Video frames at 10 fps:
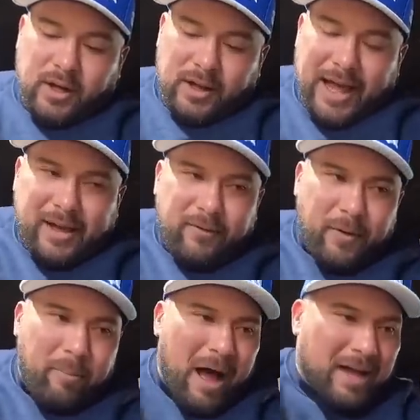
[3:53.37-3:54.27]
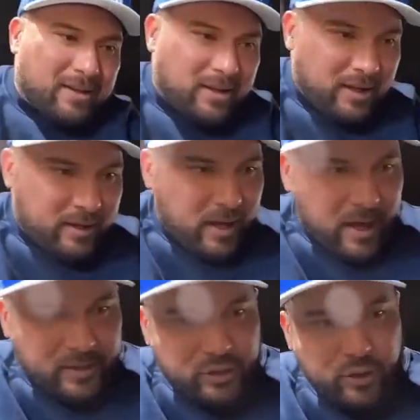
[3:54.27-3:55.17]
like them for boxing in
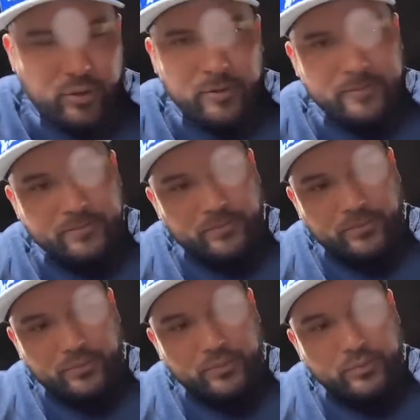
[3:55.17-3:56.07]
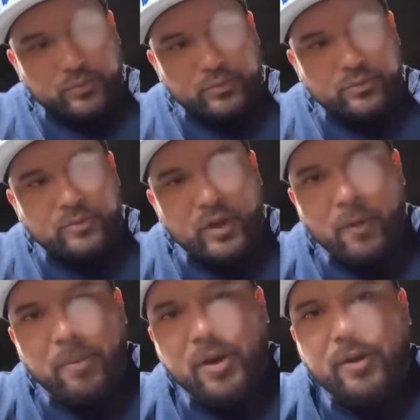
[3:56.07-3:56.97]
too
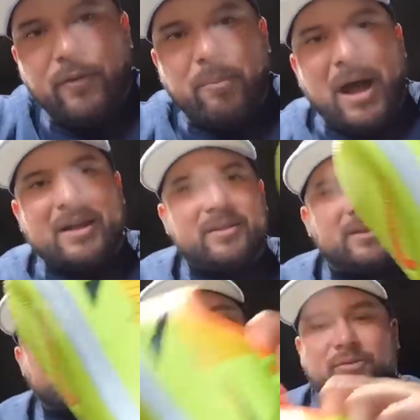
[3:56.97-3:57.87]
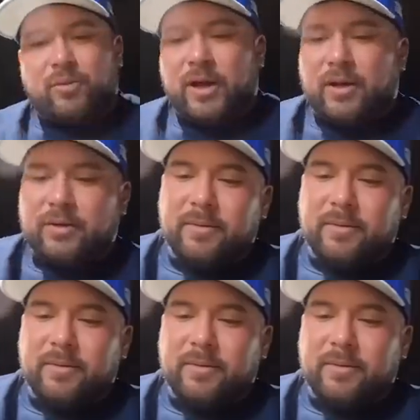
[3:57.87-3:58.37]
pretty good for boxing in as well.